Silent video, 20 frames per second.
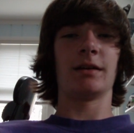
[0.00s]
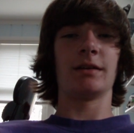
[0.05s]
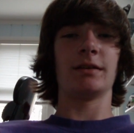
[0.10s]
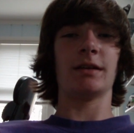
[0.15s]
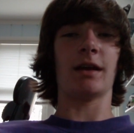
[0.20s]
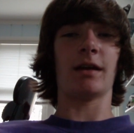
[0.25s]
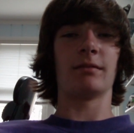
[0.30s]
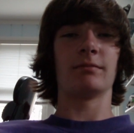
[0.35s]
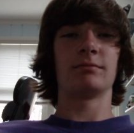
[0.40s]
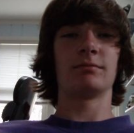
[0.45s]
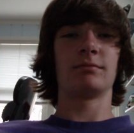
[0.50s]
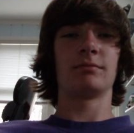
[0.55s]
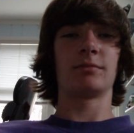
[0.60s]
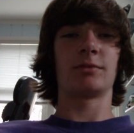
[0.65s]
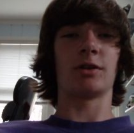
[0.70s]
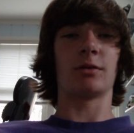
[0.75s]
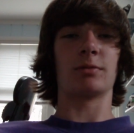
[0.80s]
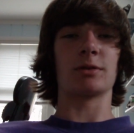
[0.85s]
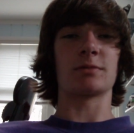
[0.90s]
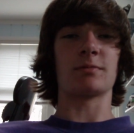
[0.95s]
Yeah,
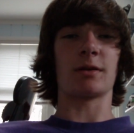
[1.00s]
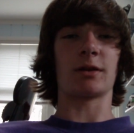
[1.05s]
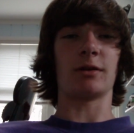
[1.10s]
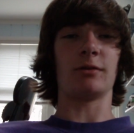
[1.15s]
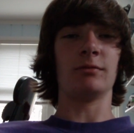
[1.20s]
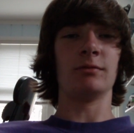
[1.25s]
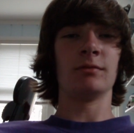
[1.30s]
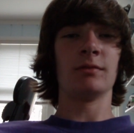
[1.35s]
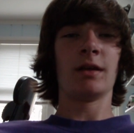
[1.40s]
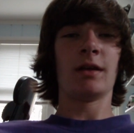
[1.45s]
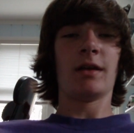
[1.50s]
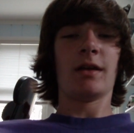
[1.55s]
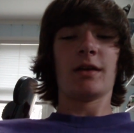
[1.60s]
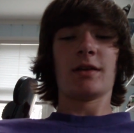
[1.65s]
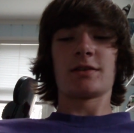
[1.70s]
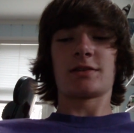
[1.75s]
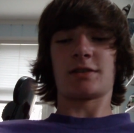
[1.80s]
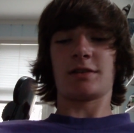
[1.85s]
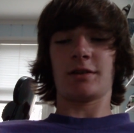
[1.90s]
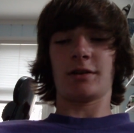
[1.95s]
don't push Mongo.
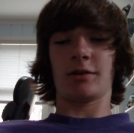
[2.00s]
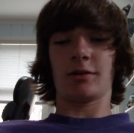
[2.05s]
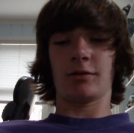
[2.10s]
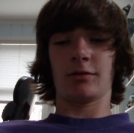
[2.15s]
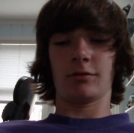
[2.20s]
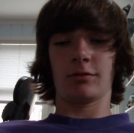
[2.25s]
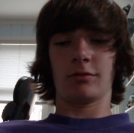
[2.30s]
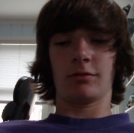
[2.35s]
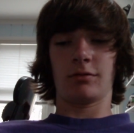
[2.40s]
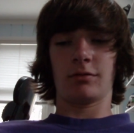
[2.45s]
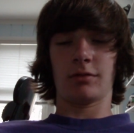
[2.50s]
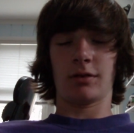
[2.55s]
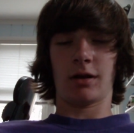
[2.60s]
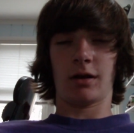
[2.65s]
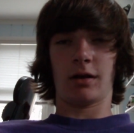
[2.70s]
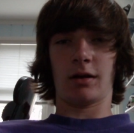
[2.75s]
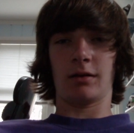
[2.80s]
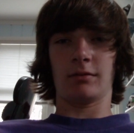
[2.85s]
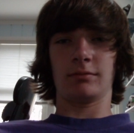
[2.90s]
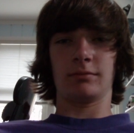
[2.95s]
So,
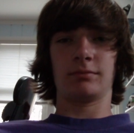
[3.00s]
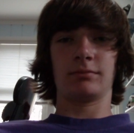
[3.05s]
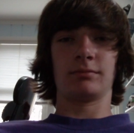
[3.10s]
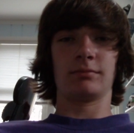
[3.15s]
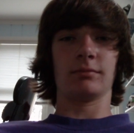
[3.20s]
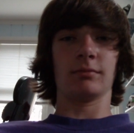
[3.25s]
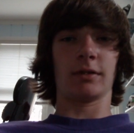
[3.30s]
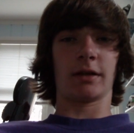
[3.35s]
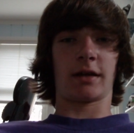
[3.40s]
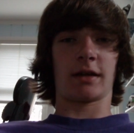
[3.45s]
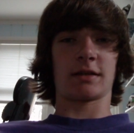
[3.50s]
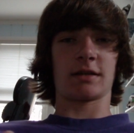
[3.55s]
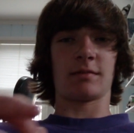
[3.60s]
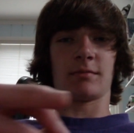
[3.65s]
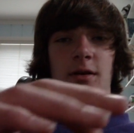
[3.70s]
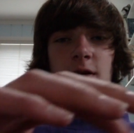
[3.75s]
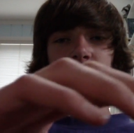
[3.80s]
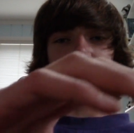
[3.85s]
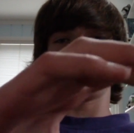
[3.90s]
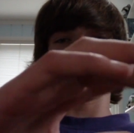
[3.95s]
like I said,
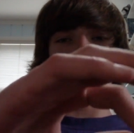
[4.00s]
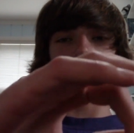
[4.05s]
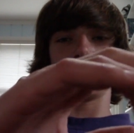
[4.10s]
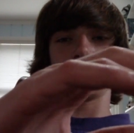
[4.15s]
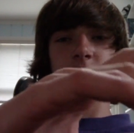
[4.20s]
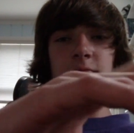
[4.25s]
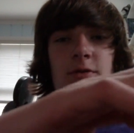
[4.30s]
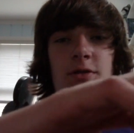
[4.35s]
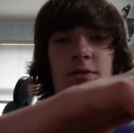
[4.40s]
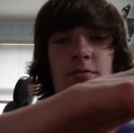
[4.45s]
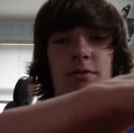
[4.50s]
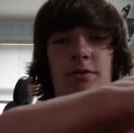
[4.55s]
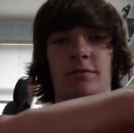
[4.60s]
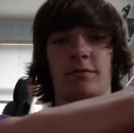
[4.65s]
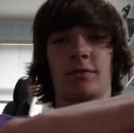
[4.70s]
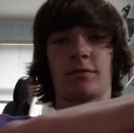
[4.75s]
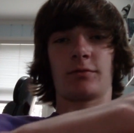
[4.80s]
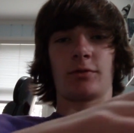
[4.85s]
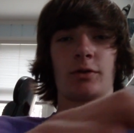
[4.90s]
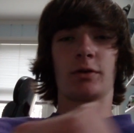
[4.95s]
Mongo just means pushing with your
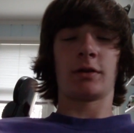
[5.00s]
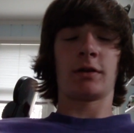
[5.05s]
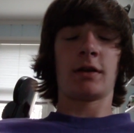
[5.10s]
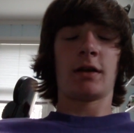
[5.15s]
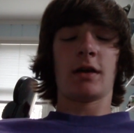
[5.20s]
front foot.